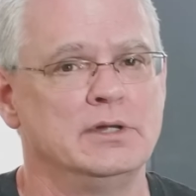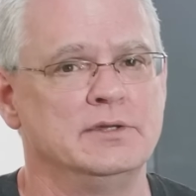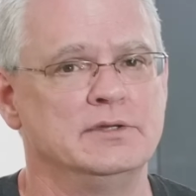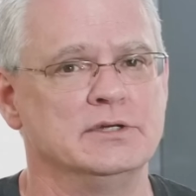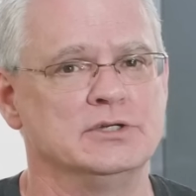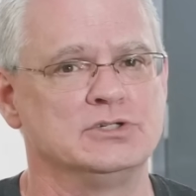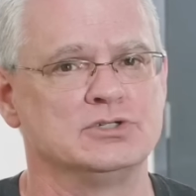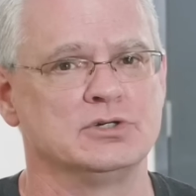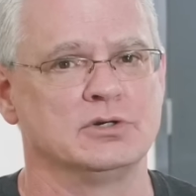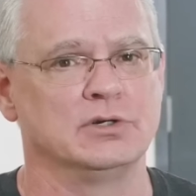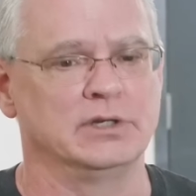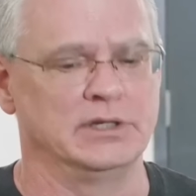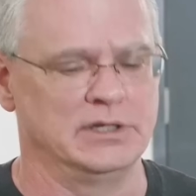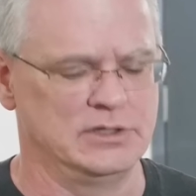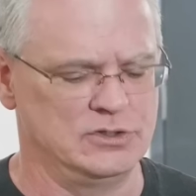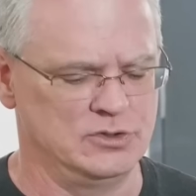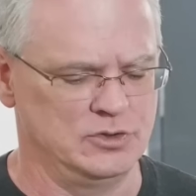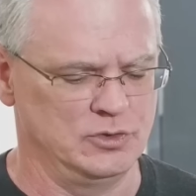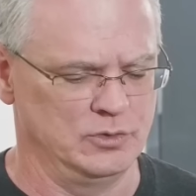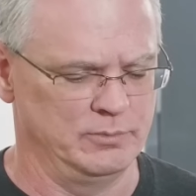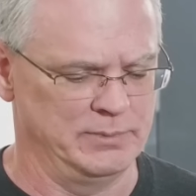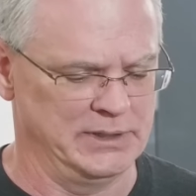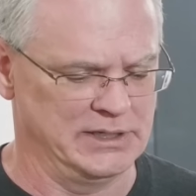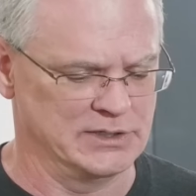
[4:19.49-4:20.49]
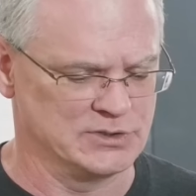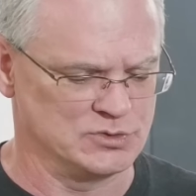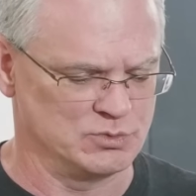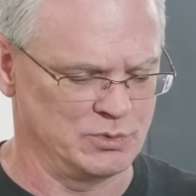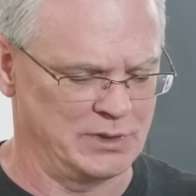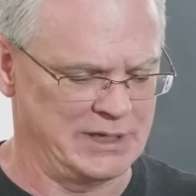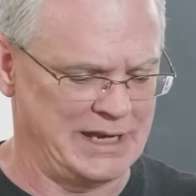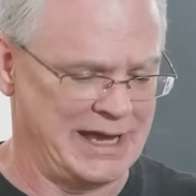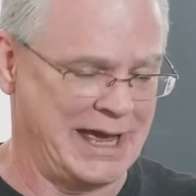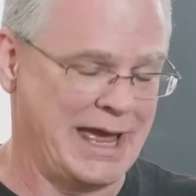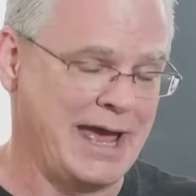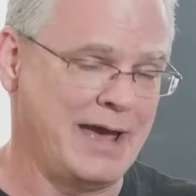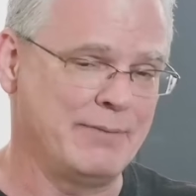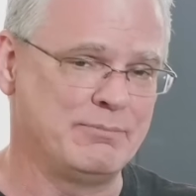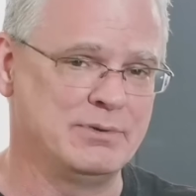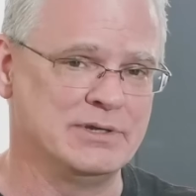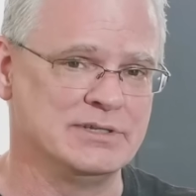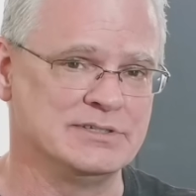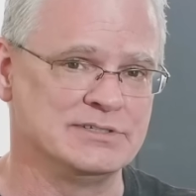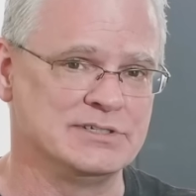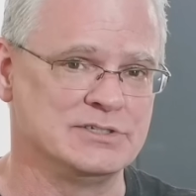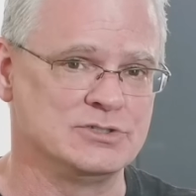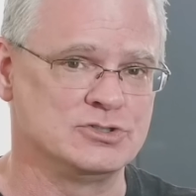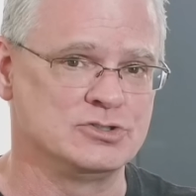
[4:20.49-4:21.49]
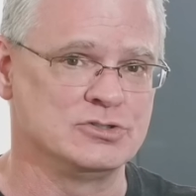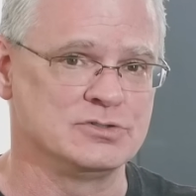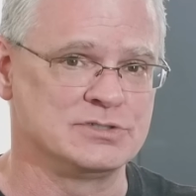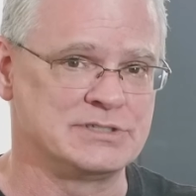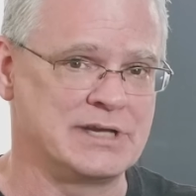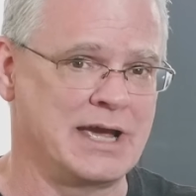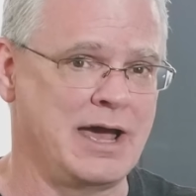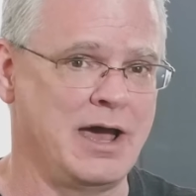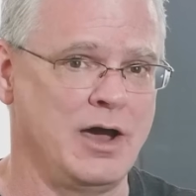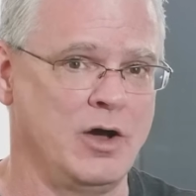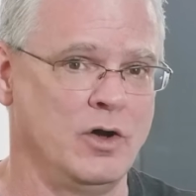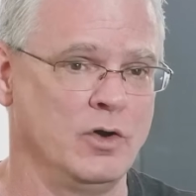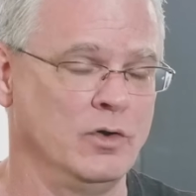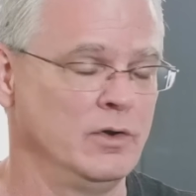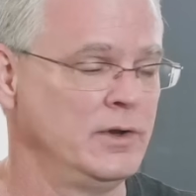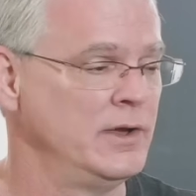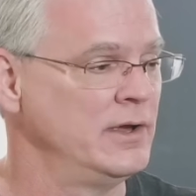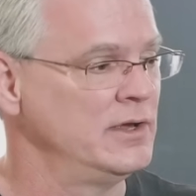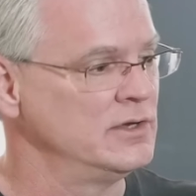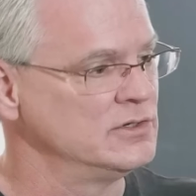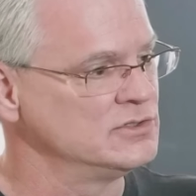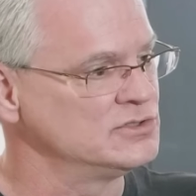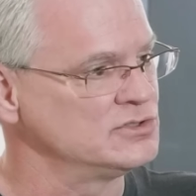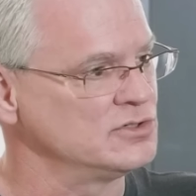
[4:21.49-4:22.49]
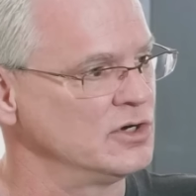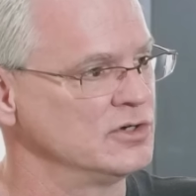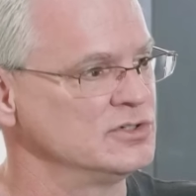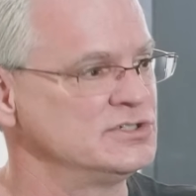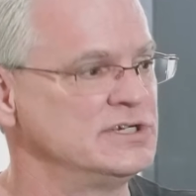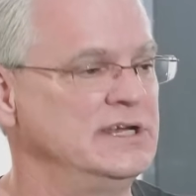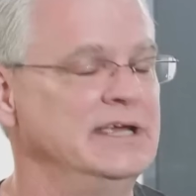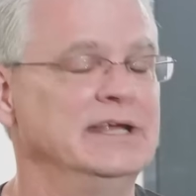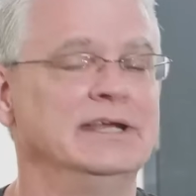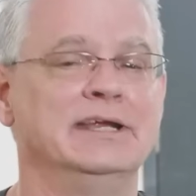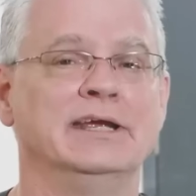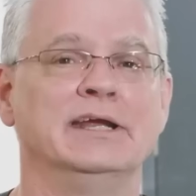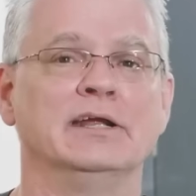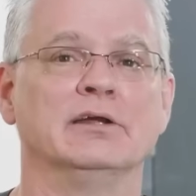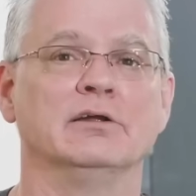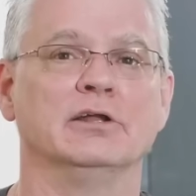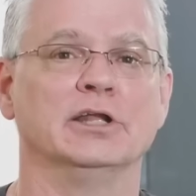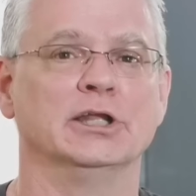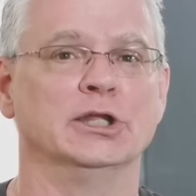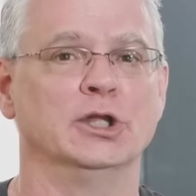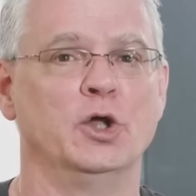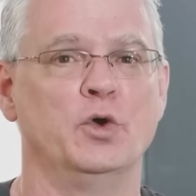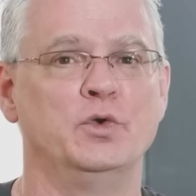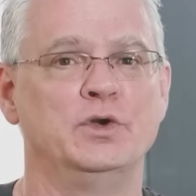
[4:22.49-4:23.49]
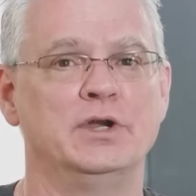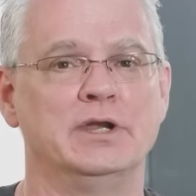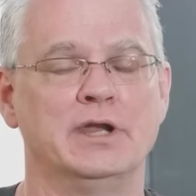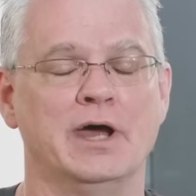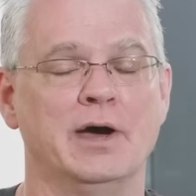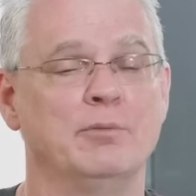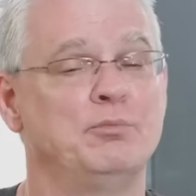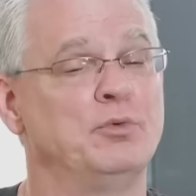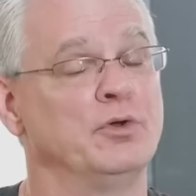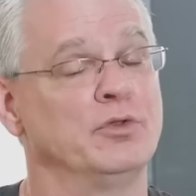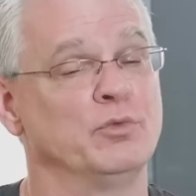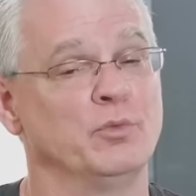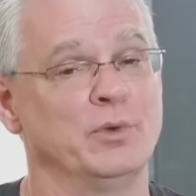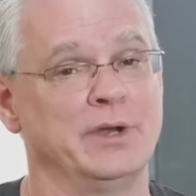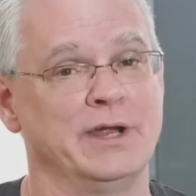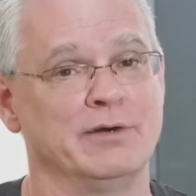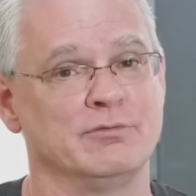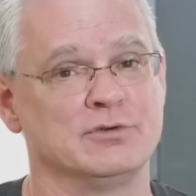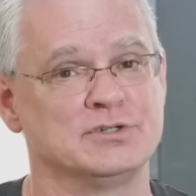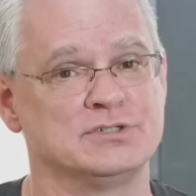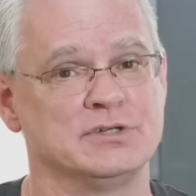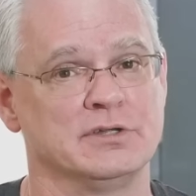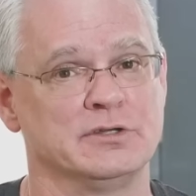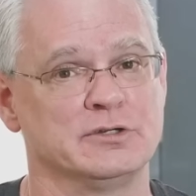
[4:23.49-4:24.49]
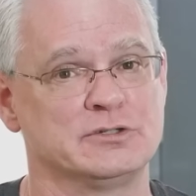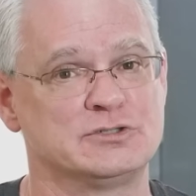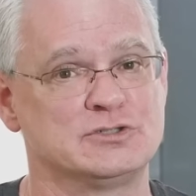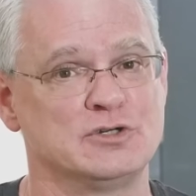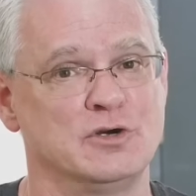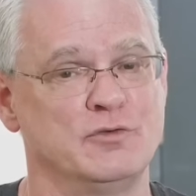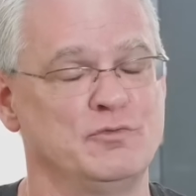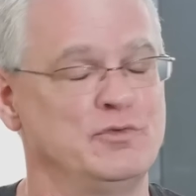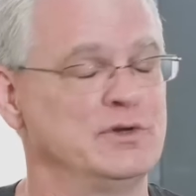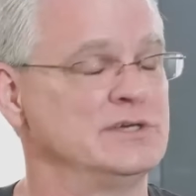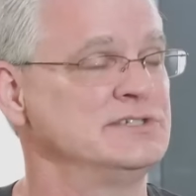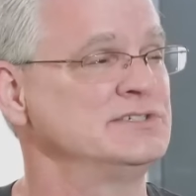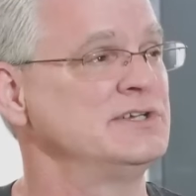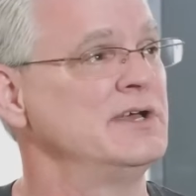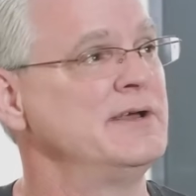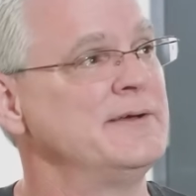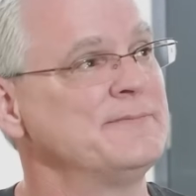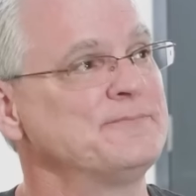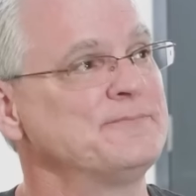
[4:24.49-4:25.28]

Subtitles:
that you're going to do, because what happens is your towel starts getting loaded up with whatever's on the surface,